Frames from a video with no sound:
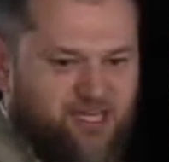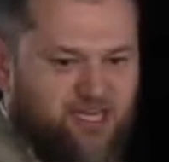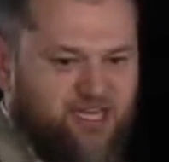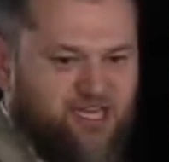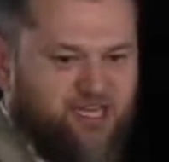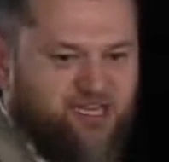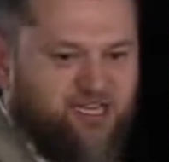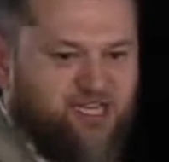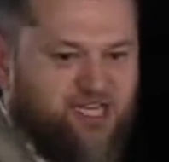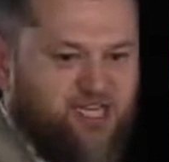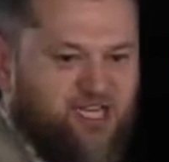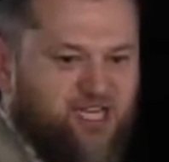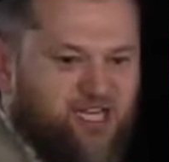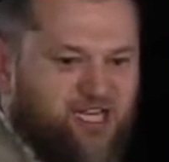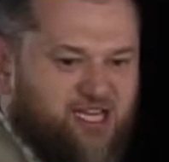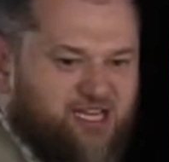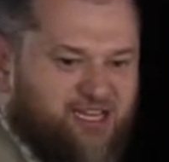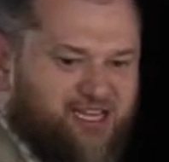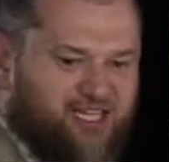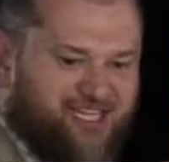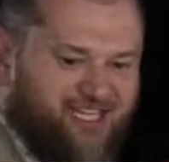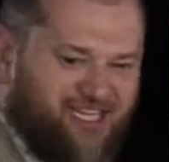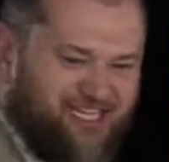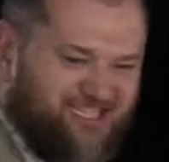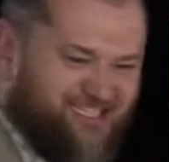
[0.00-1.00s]
it
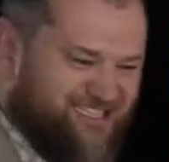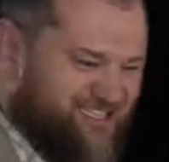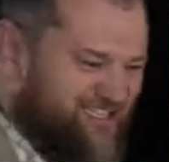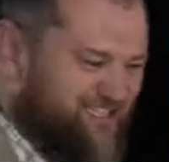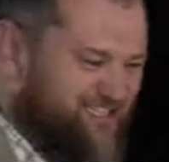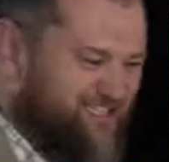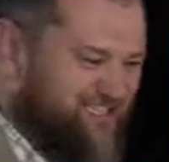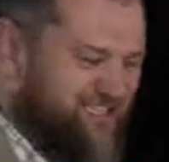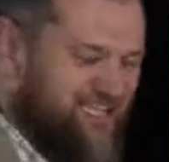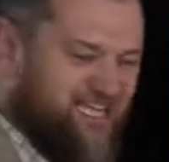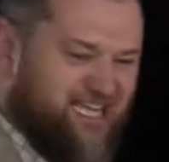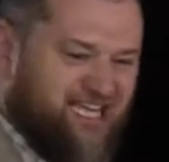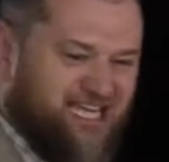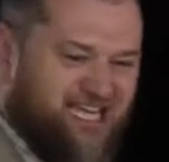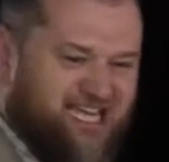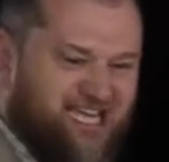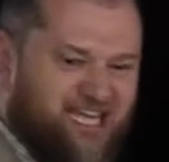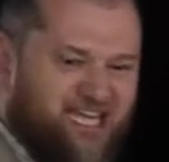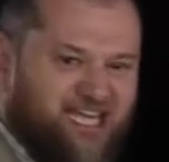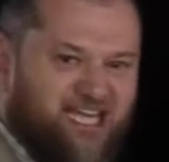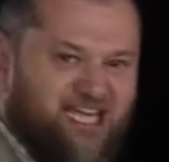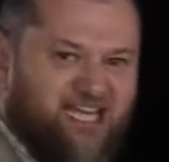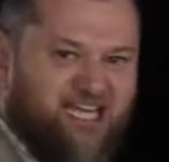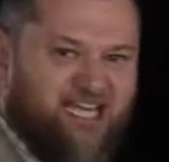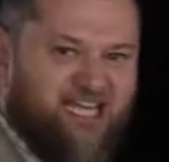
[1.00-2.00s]
treats
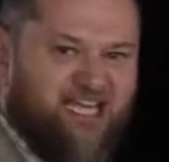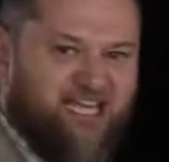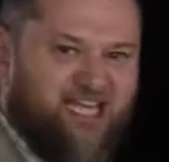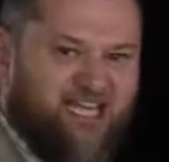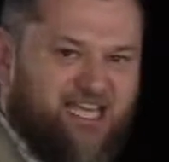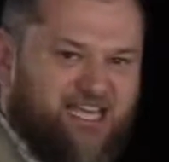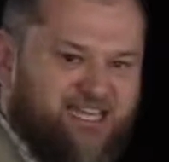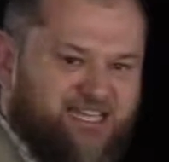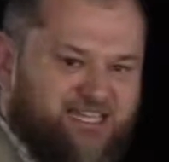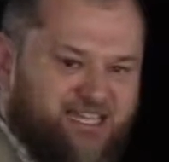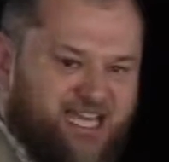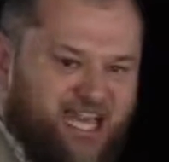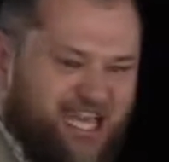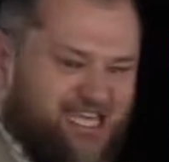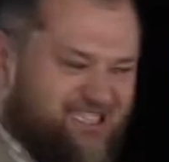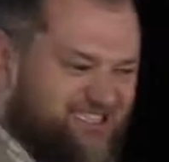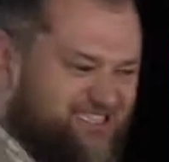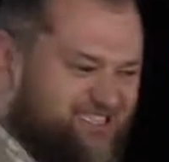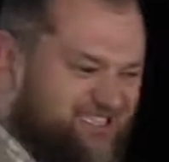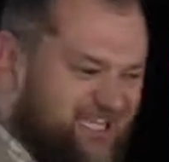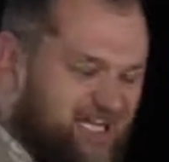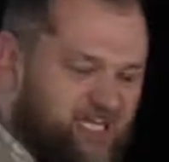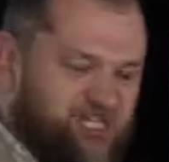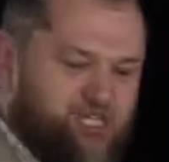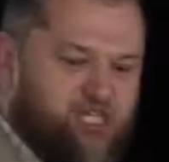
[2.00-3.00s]
it at
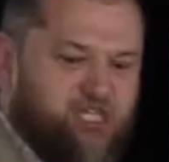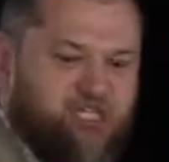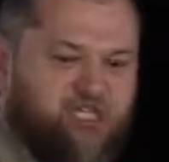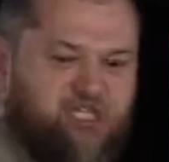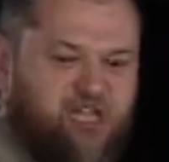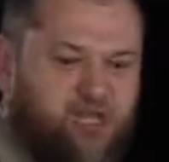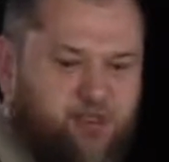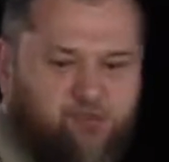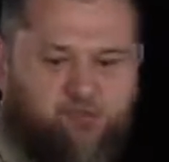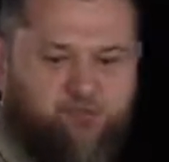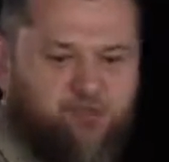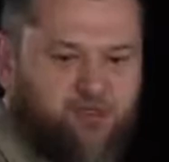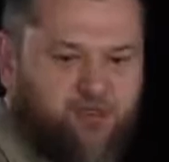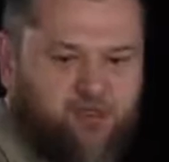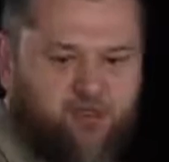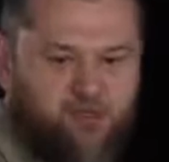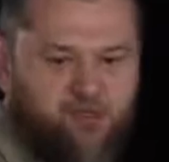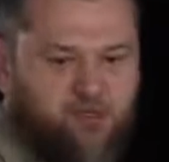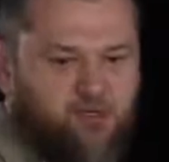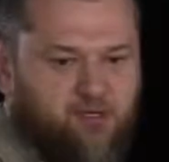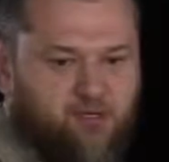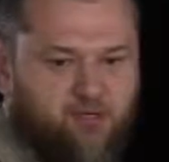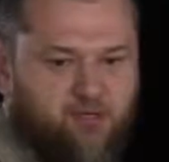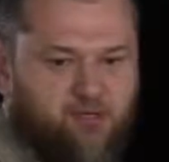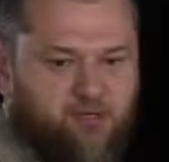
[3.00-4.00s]
such a depth
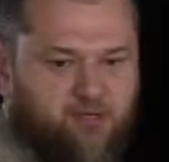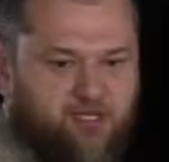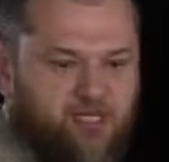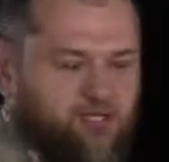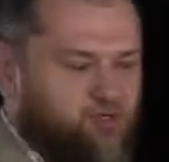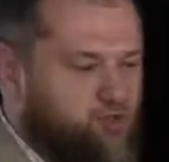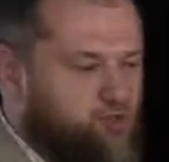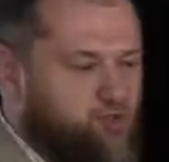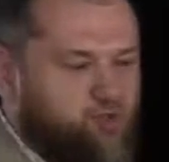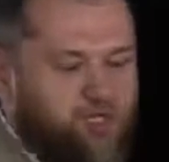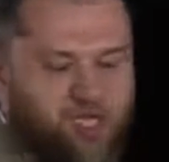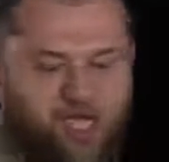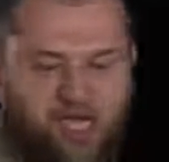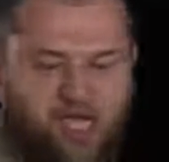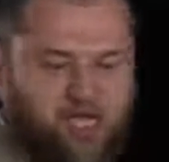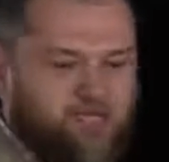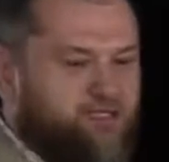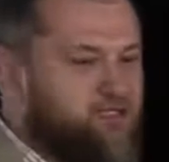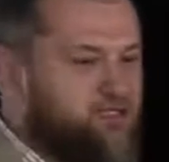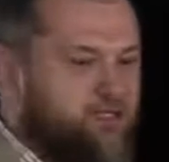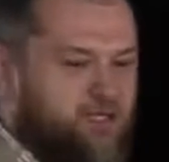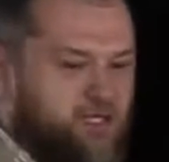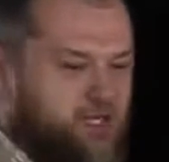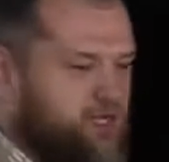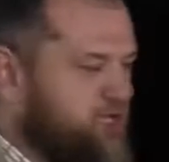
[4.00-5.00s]
that you
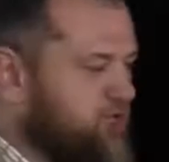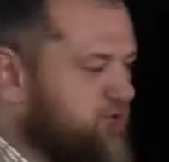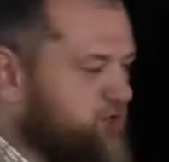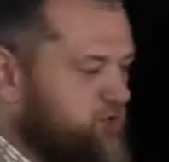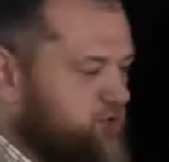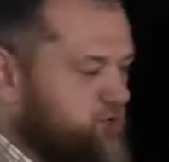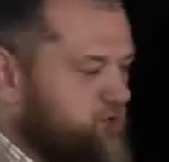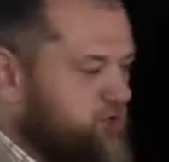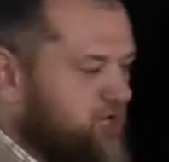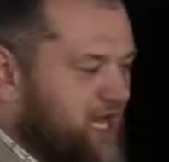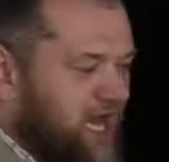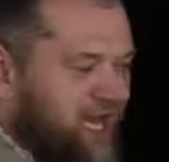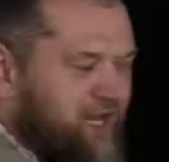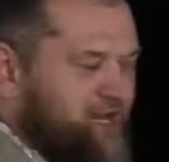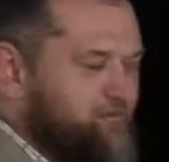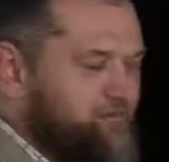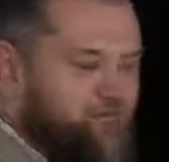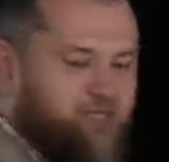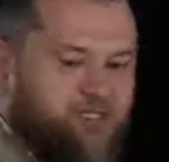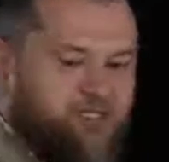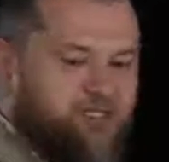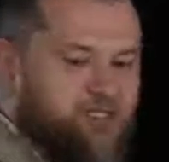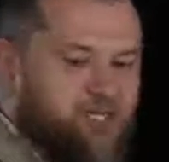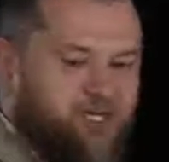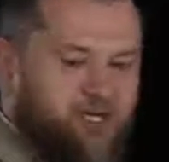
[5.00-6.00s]
can't
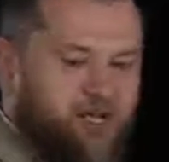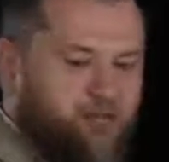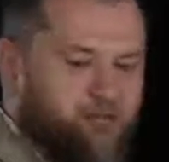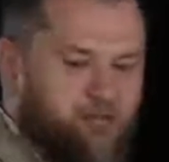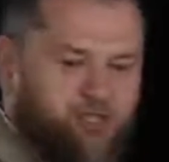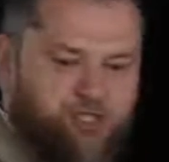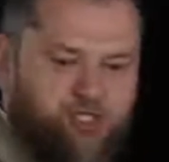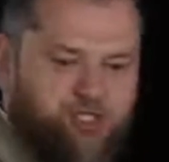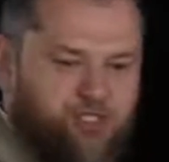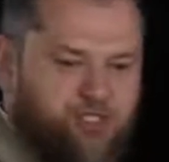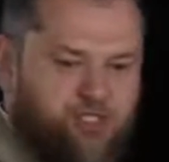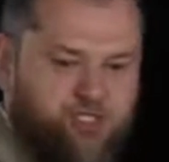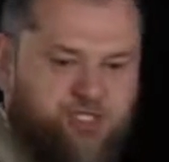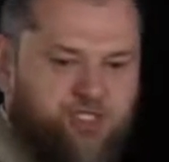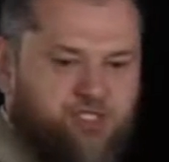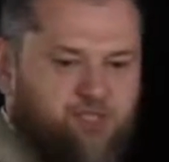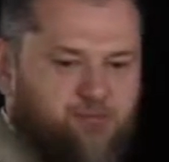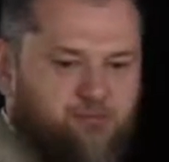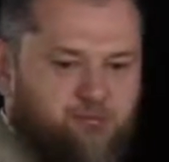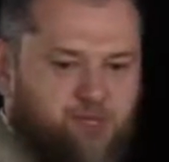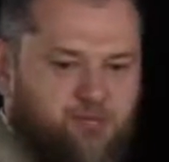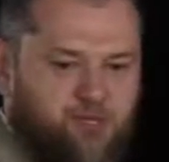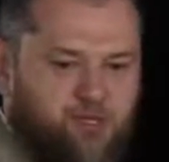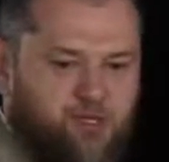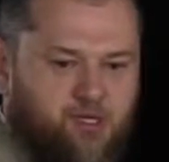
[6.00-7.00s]
build a rubbish
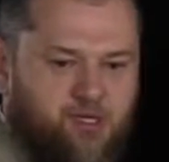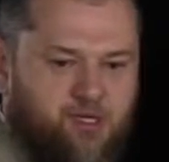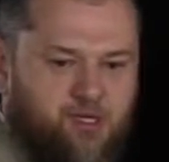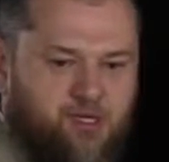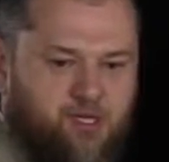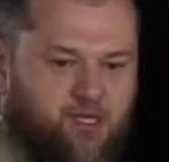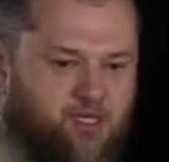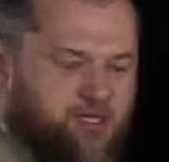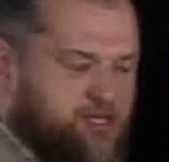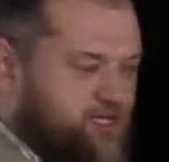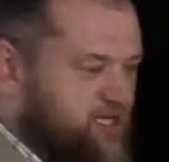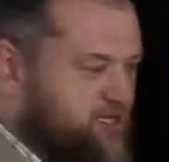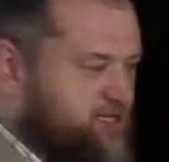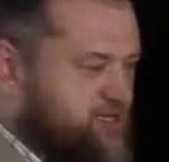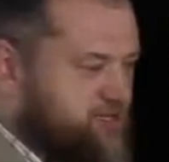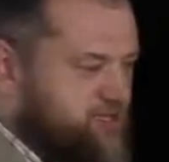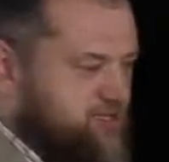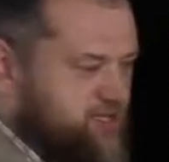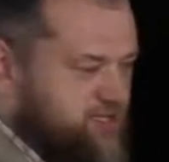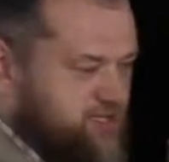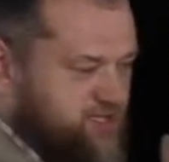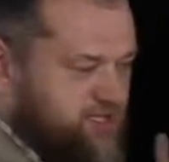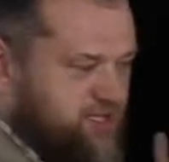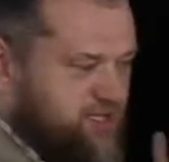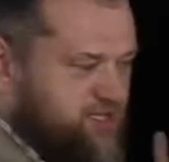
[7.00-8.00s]
system
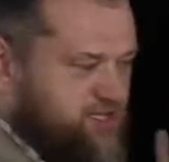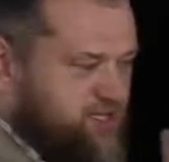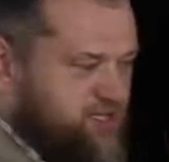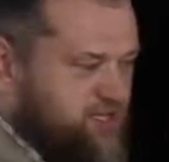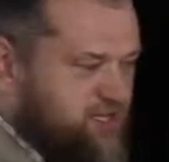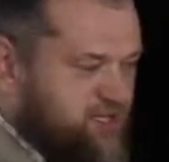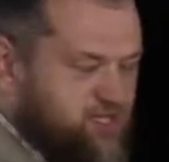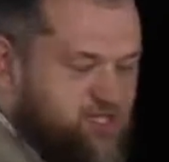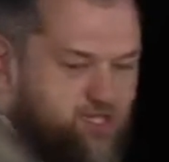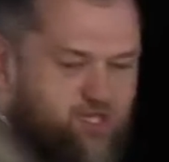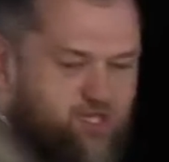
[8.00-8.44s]
that